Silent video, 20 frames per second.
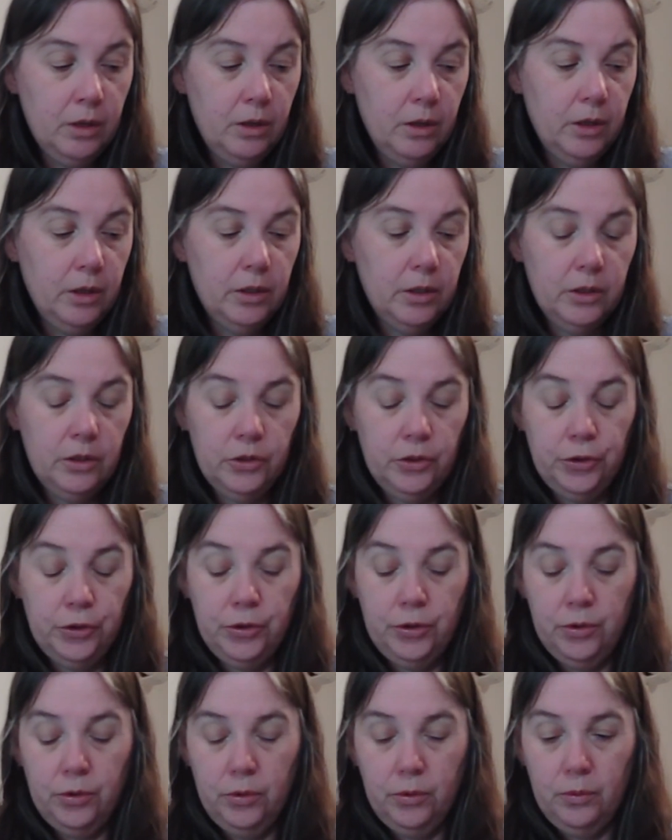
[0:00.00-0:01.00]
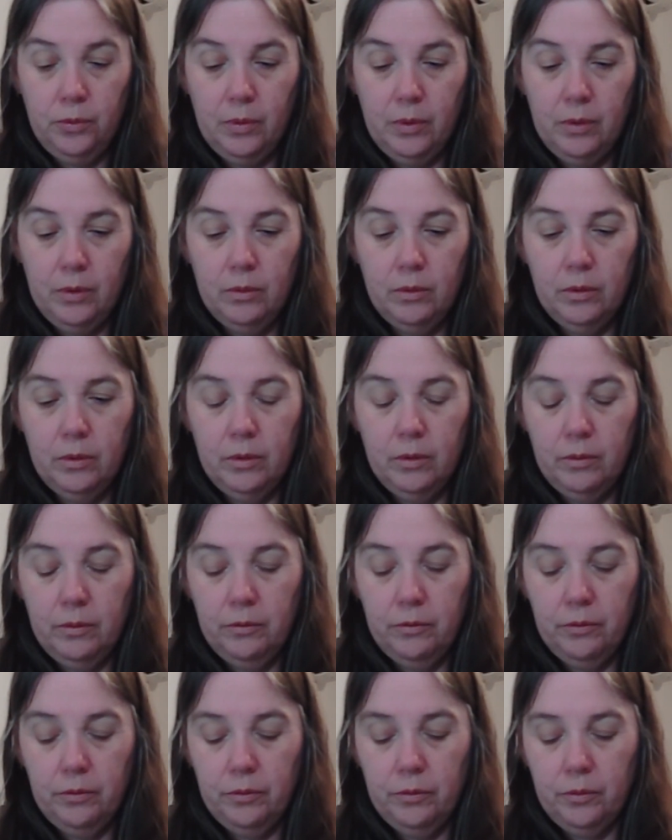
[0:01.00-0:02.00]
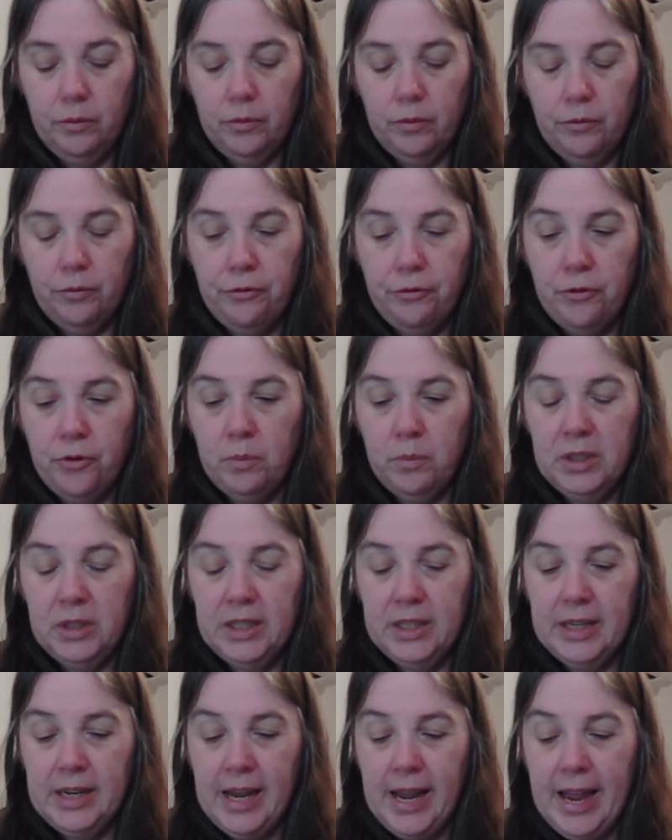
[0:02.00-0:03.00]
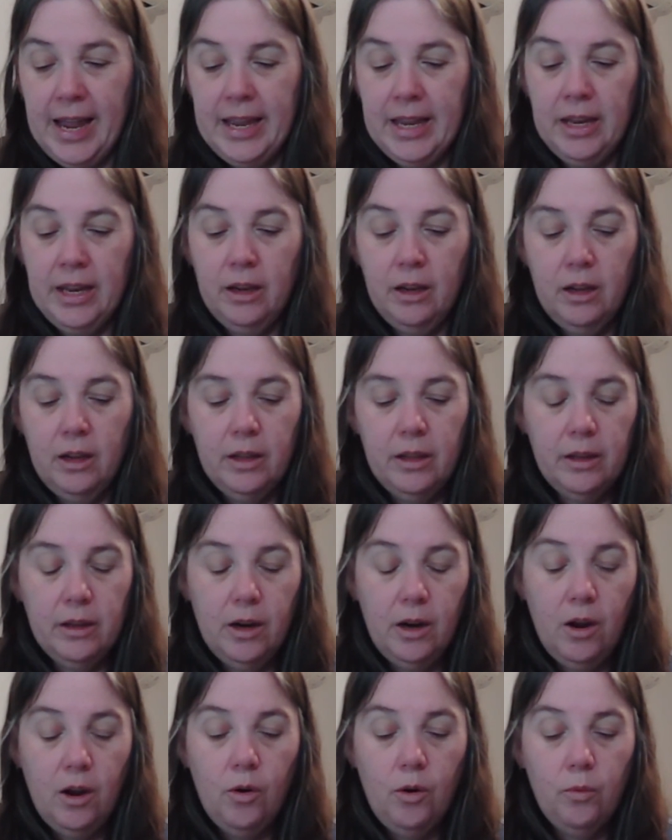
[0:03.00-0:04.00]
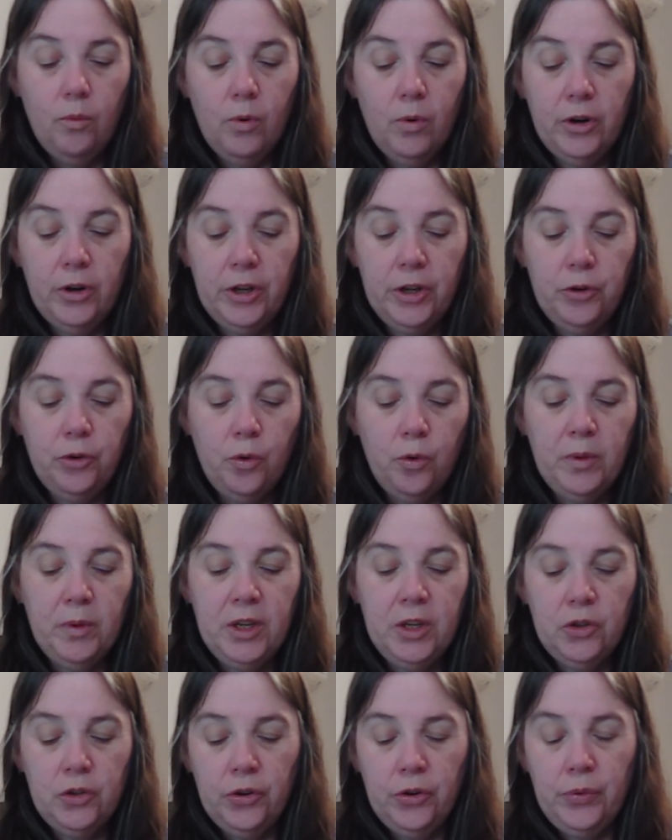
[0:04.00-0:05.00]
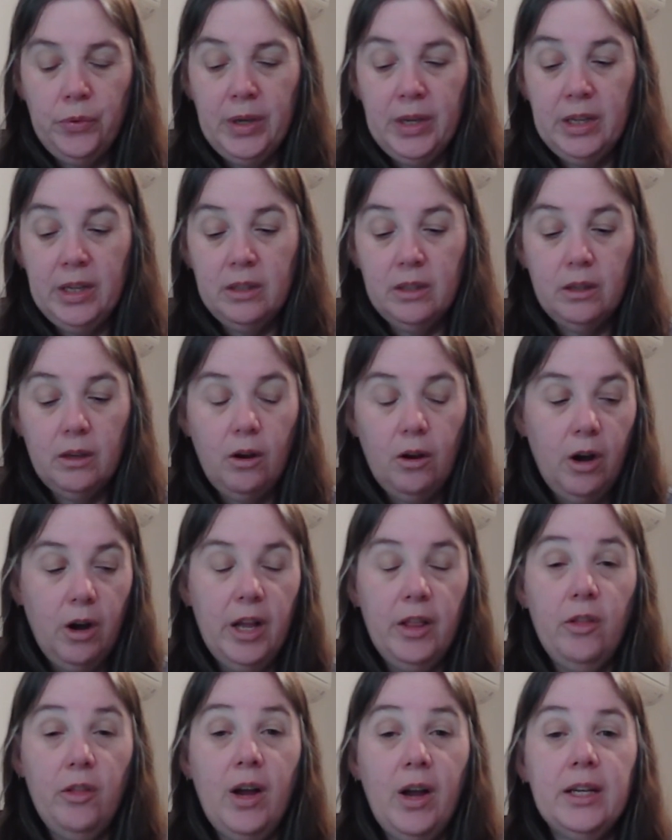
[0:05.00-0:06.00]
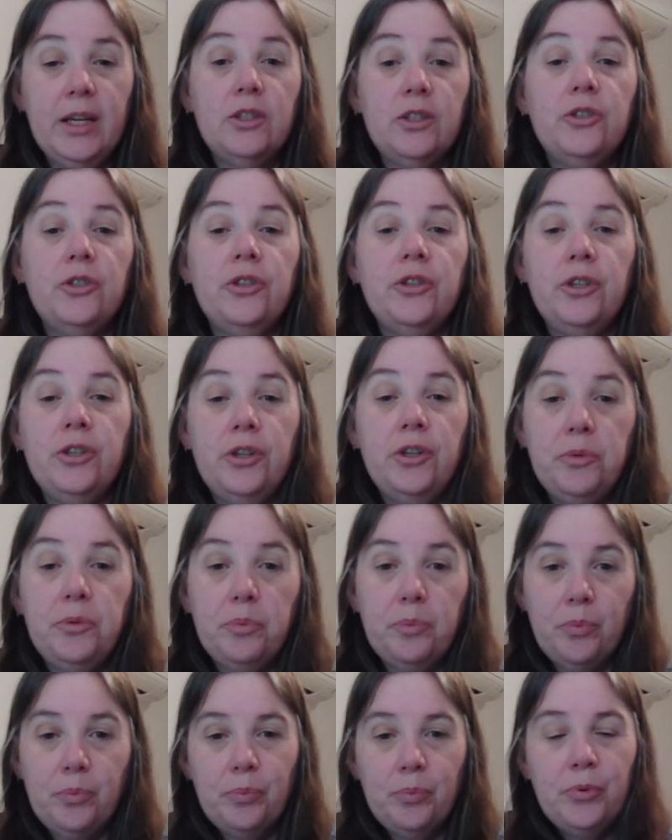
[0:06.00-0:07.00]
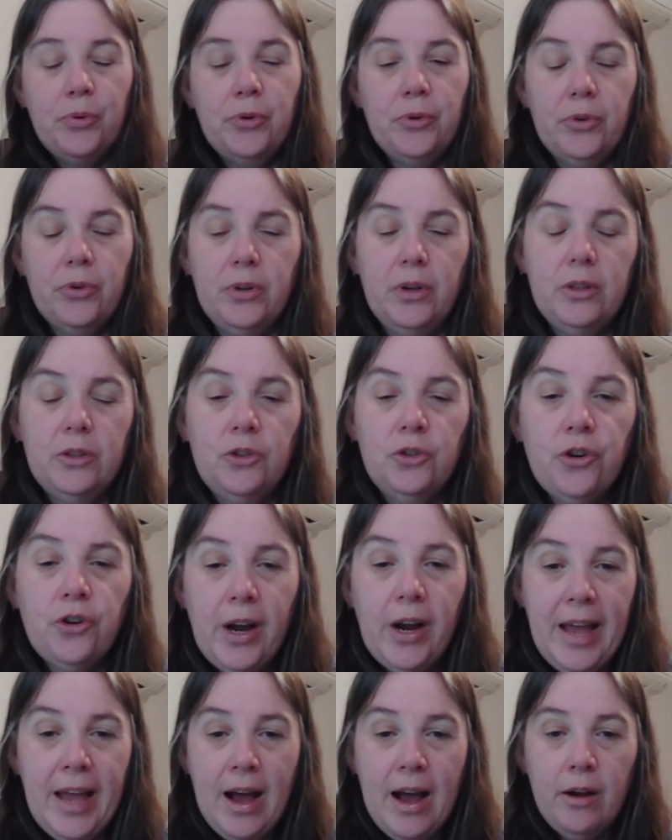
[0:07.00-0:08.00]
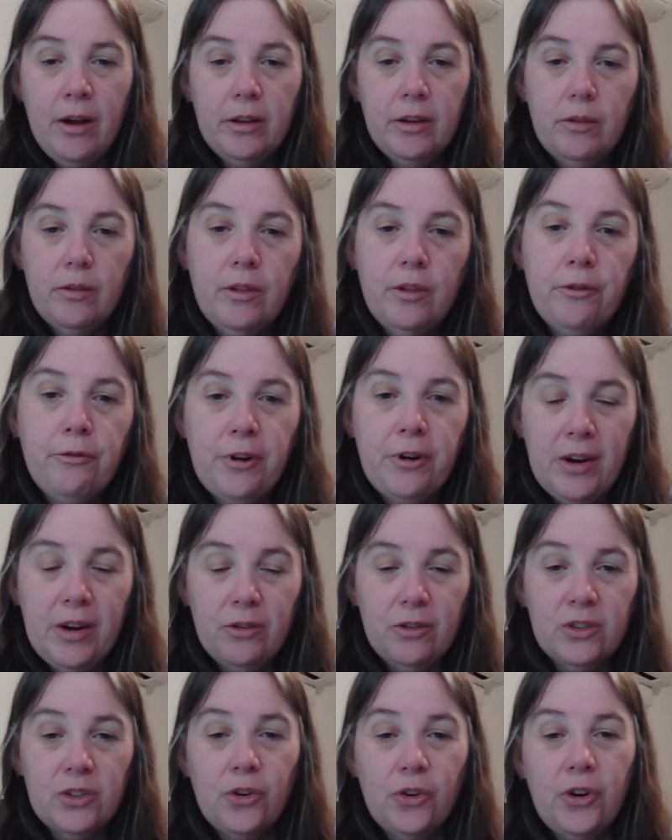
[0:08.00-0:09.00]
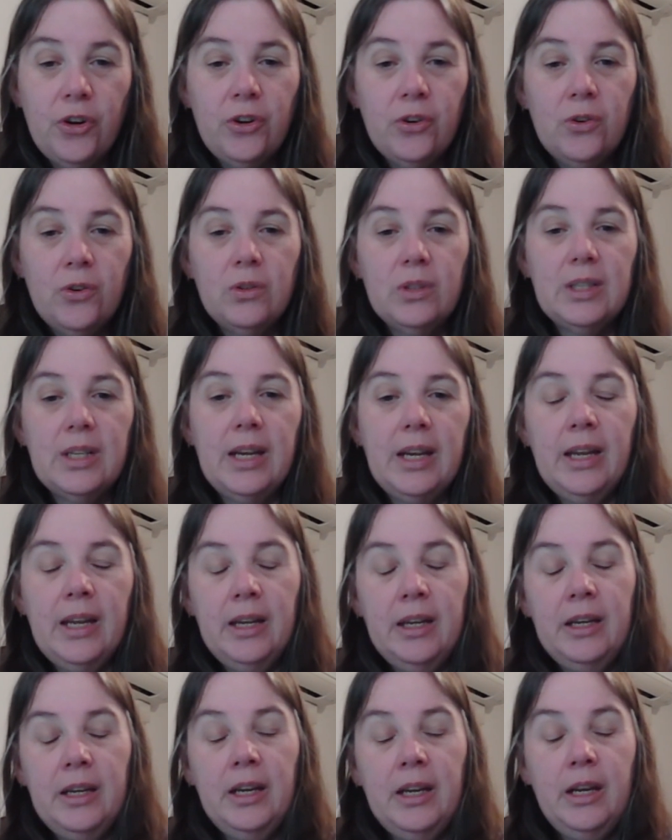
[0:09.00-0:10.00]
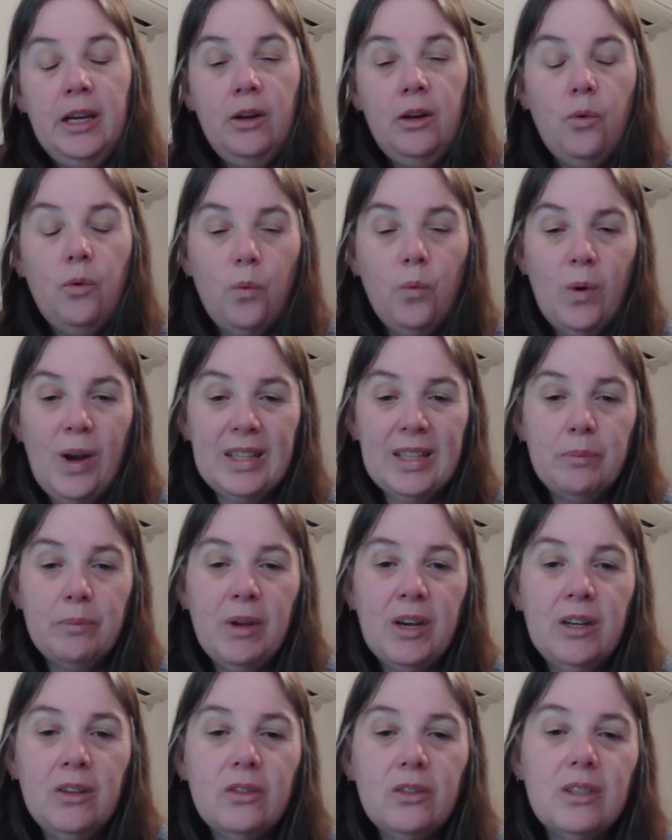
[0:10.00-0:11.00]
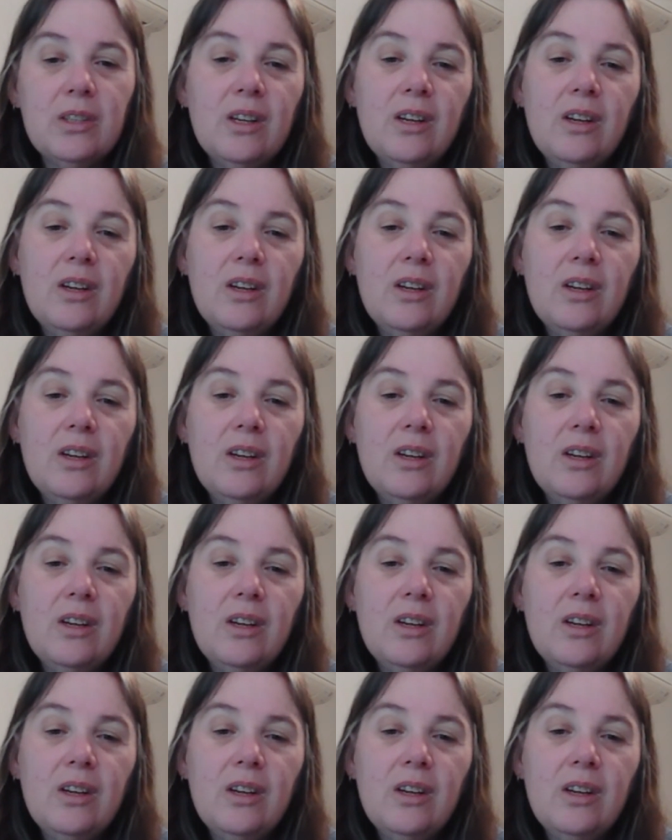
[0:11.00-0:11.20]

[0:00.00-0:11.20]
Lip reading: So from today, what I normally do is I like to try out the fragrance oils in wax melts,